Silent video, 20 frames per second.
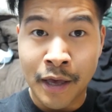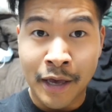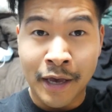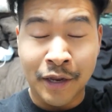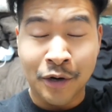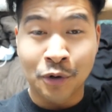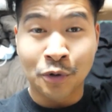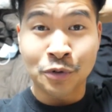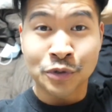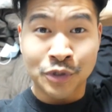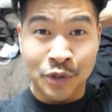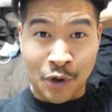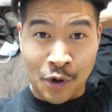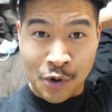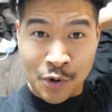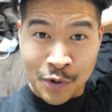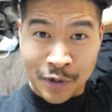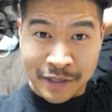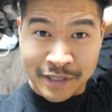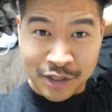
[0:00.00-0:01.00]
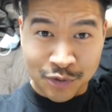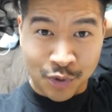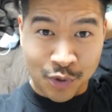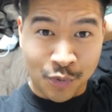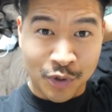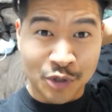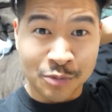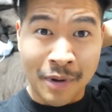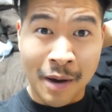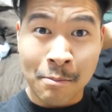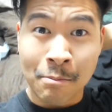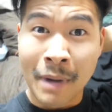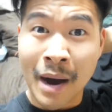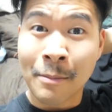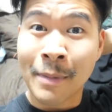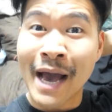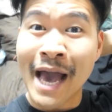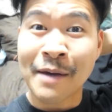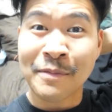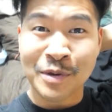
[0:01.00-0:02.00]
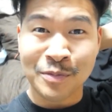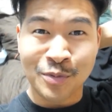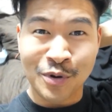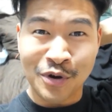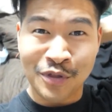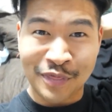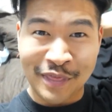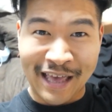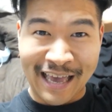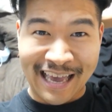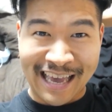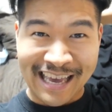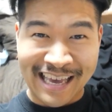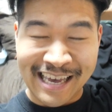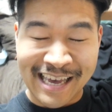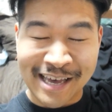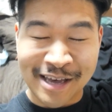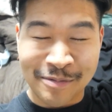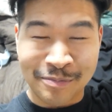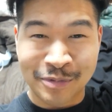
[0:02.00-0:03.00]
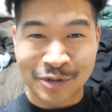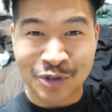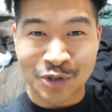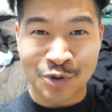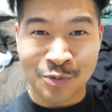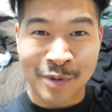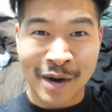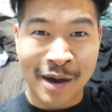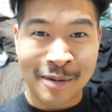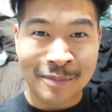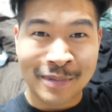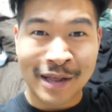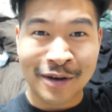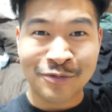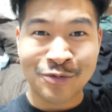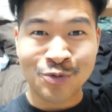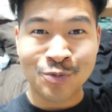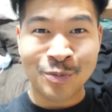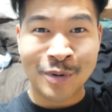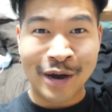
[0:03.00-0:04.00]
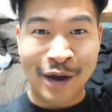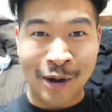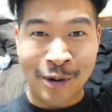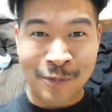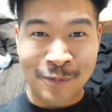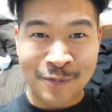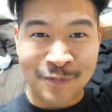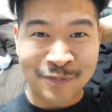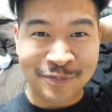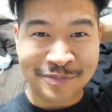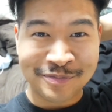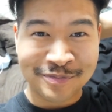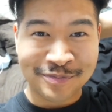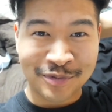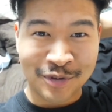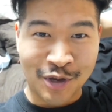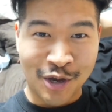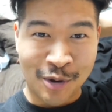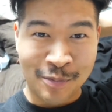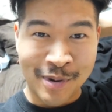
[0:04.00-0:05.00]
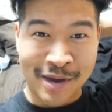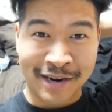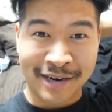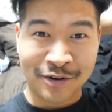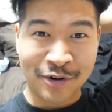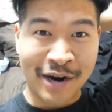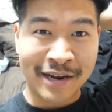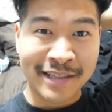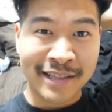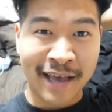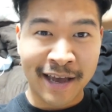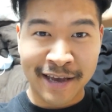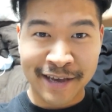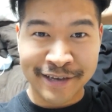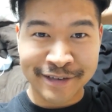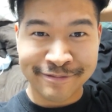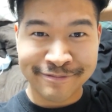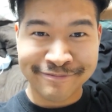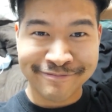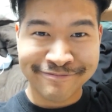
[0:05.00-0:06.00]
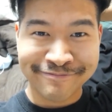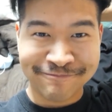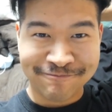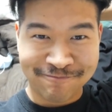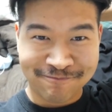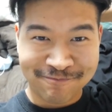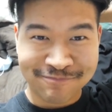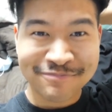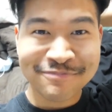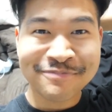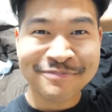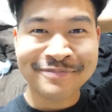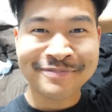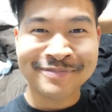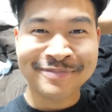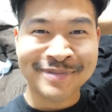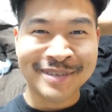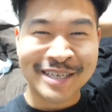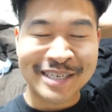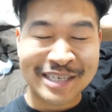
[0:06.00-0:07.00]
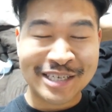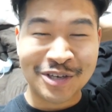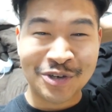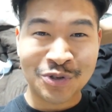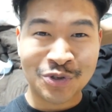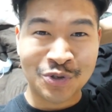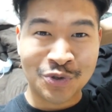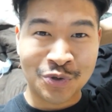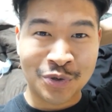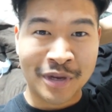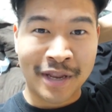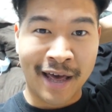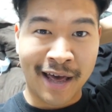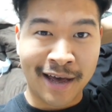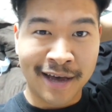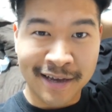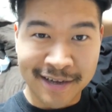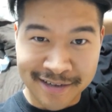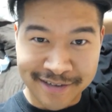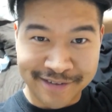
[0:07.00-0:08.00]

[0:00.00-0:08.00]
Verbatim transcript: And also, just want to wish my mum a happy birthday. Miss you, mum. Love you, mum. Hope you had a great day. See you soon, huh?